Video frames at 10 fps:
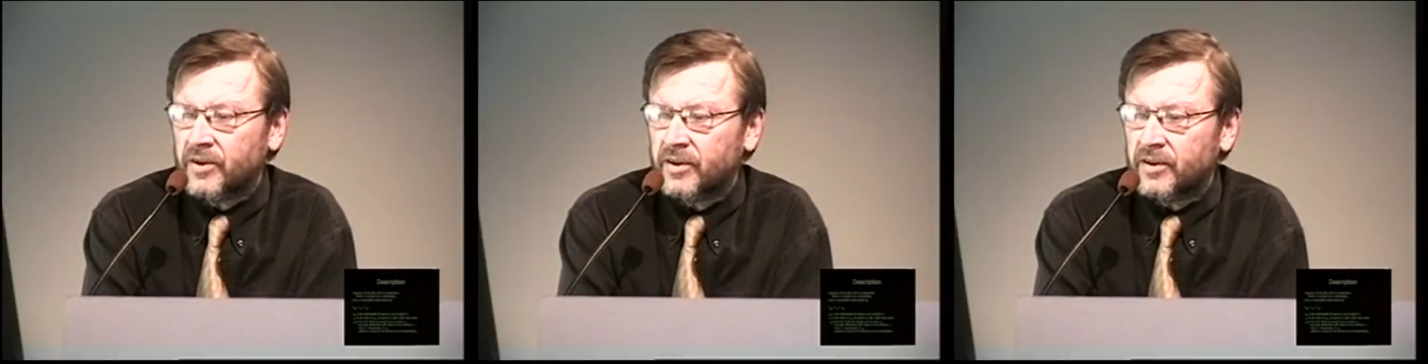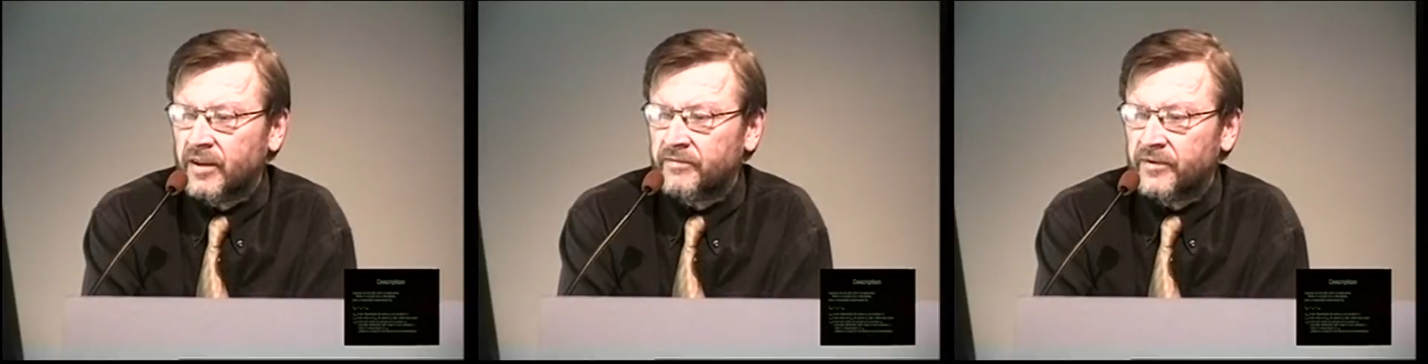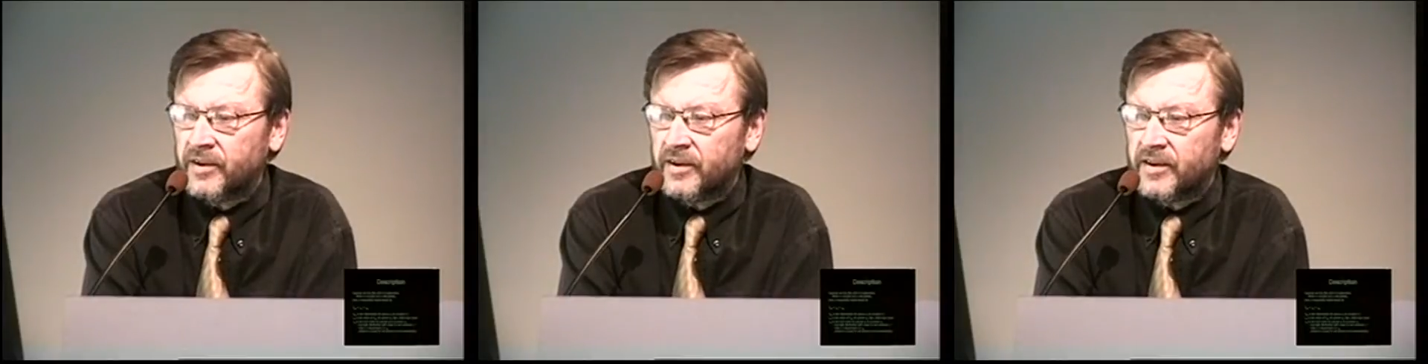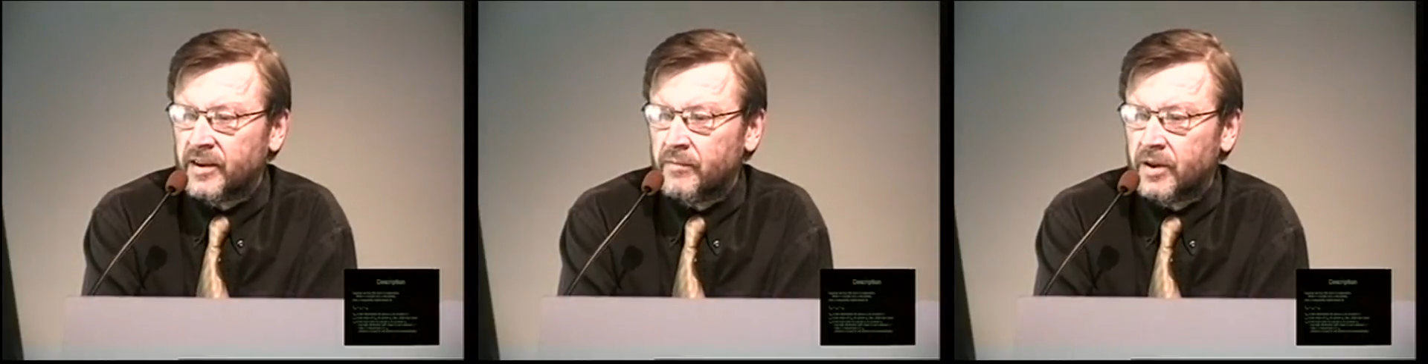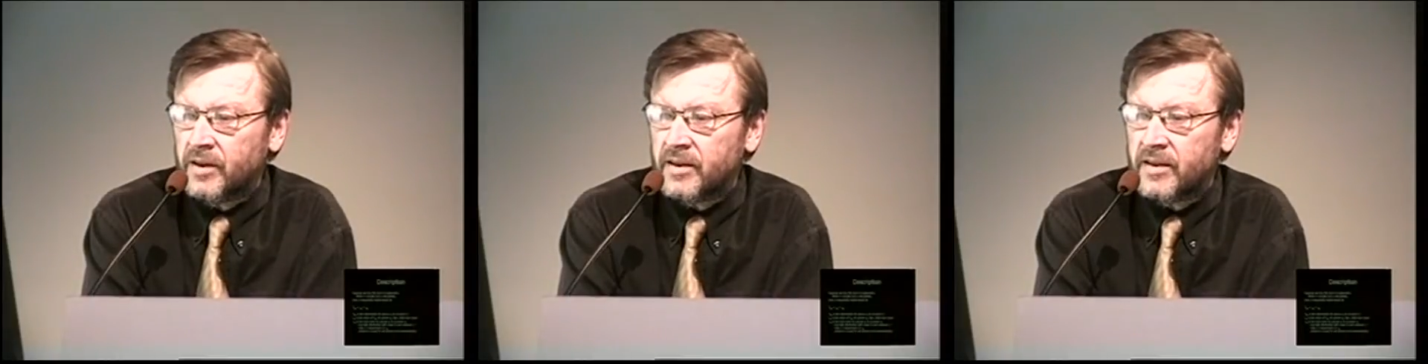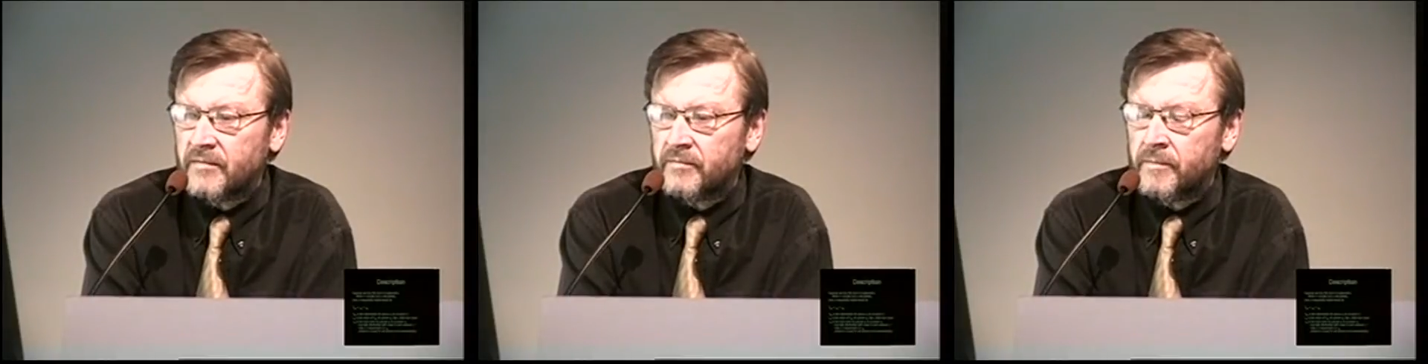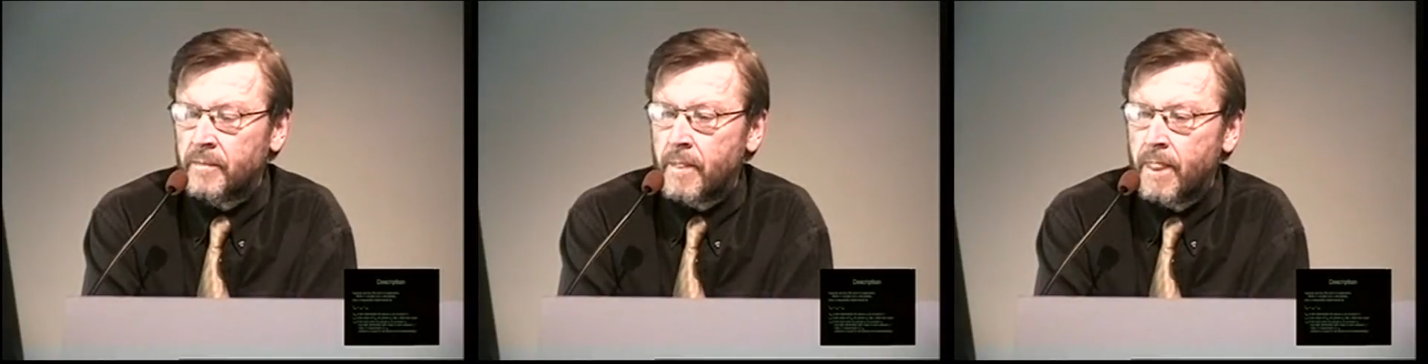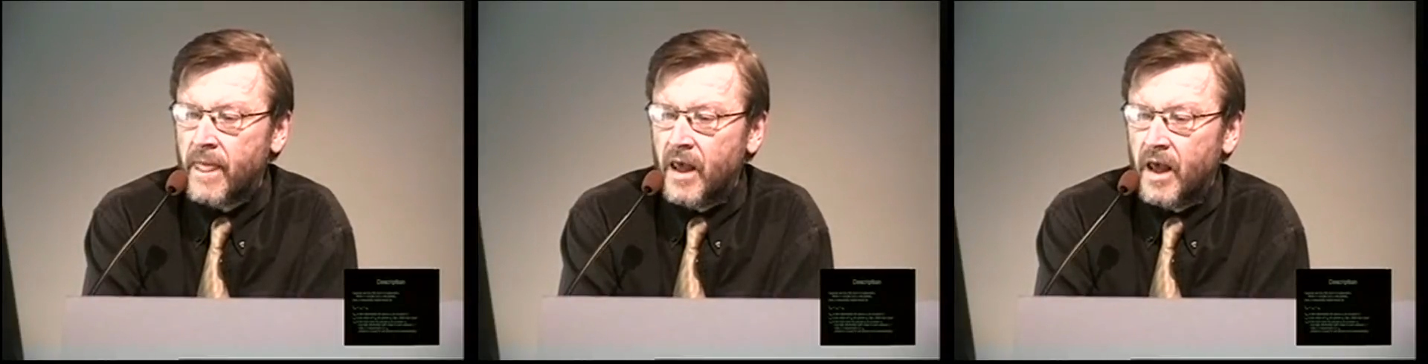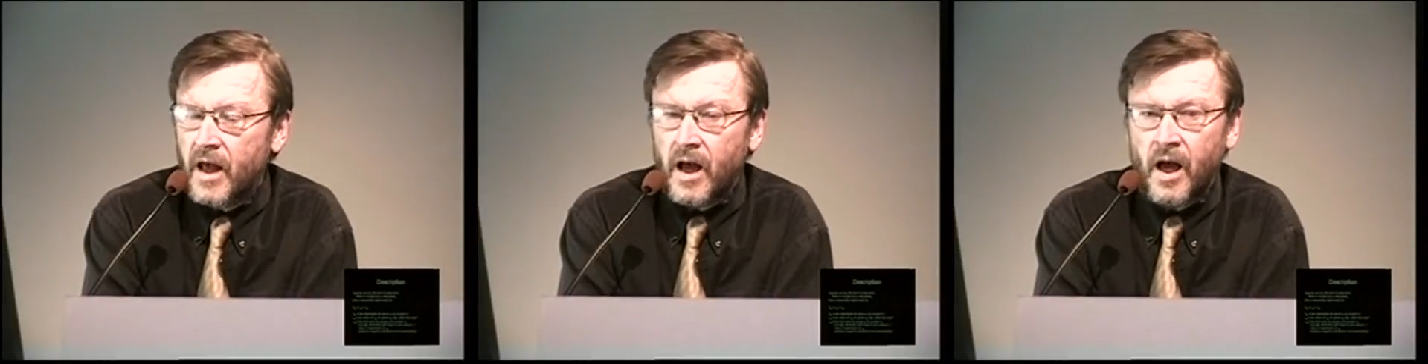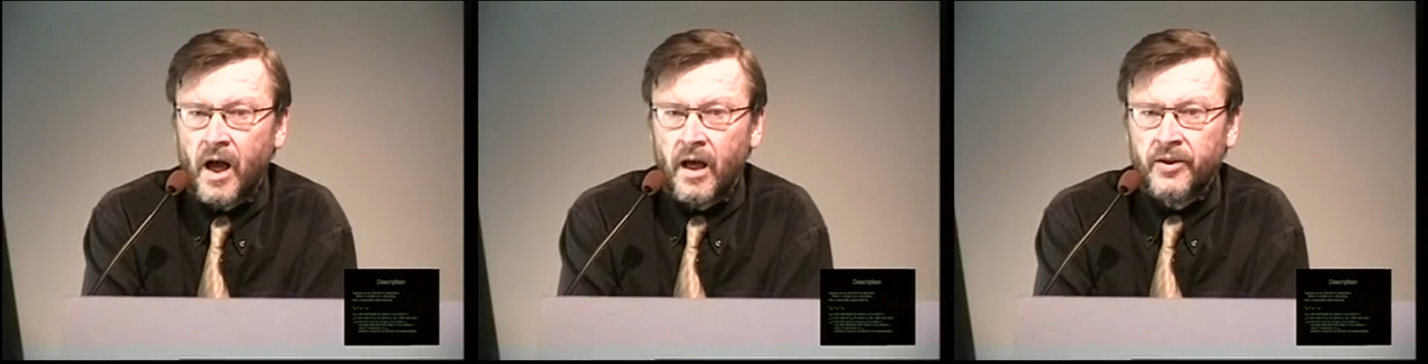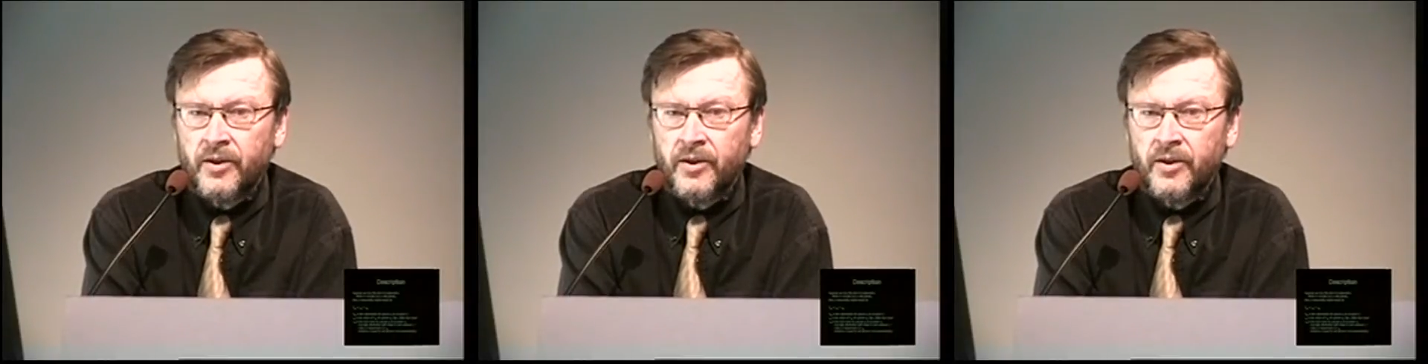different symbols. You